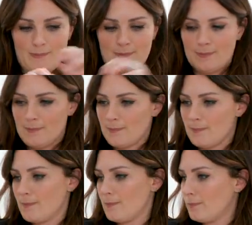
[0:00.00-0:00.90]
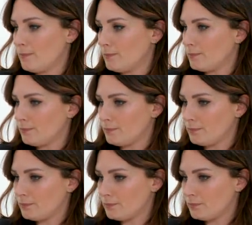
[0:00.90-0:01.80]

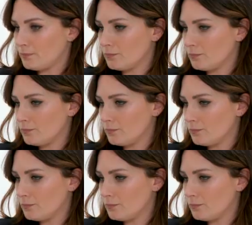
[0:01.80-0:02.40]
(silent)